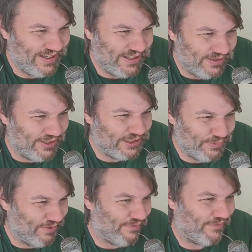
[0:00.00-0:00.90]
they
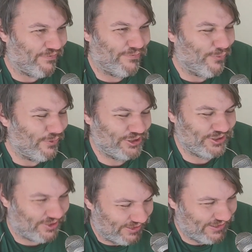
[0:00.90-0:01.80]
spent a
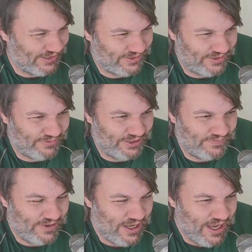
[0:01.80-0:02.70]
fortune on it, and I
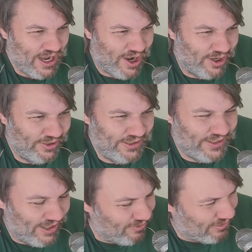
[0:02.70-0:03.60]
mean, only
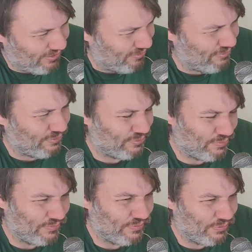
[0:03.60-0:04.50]
now
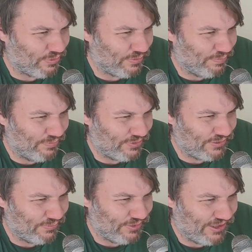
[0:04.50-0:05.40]
some
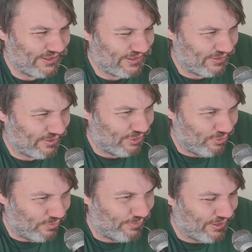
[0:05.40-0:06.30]
Bugattis, the
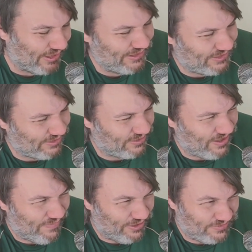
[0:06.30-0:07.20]
new Bugattis,
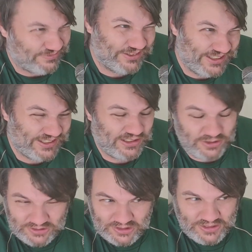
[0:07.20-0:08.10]
I really think
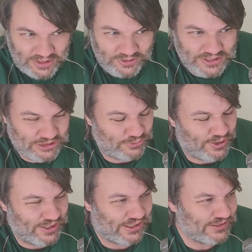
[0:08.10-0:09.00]
those are actually
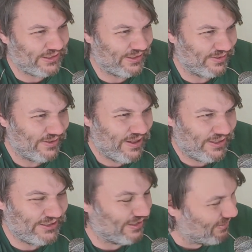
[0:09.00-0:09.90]
quite nice.
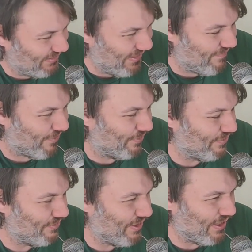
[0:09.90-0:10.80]
Things like the
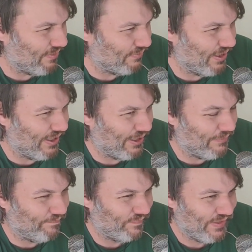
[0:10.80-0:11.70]
Devo,
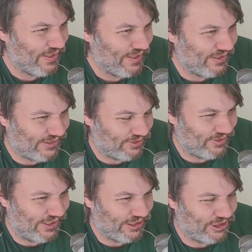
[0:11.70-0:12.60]
the Centro 10.